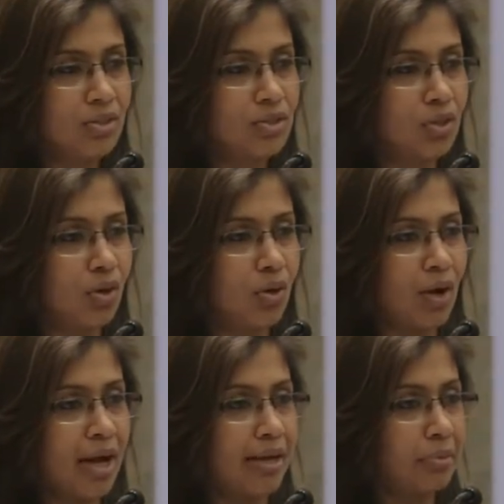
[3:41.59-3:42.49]
So
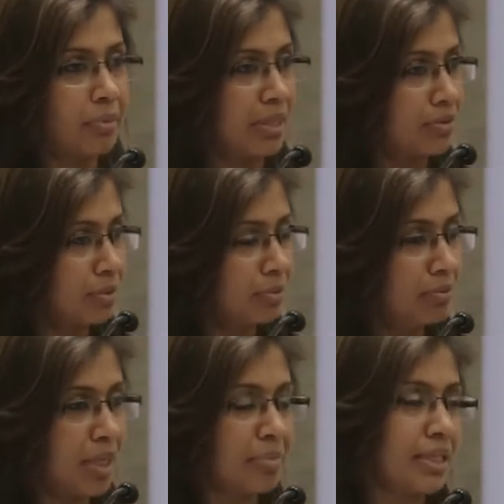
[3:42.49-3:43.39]
I went through
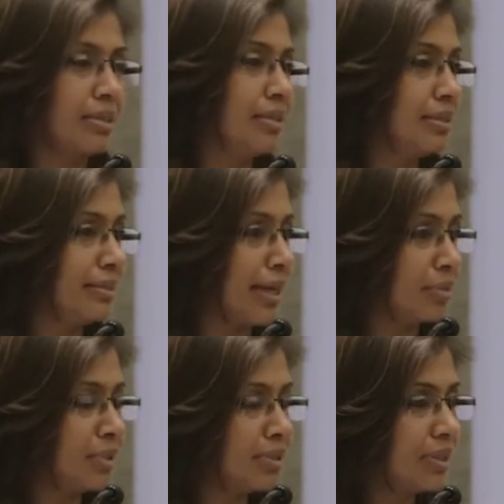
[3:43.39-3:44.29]
my medical
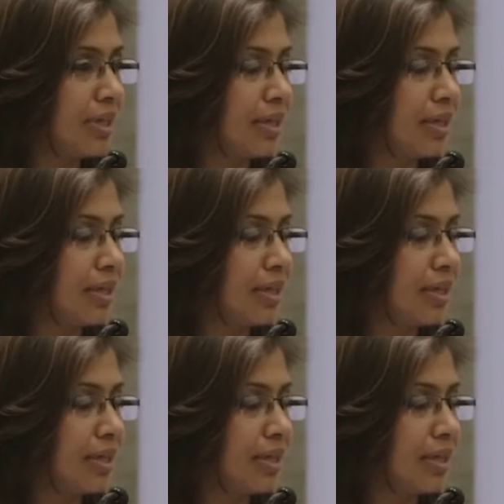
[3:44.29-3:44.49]
exams,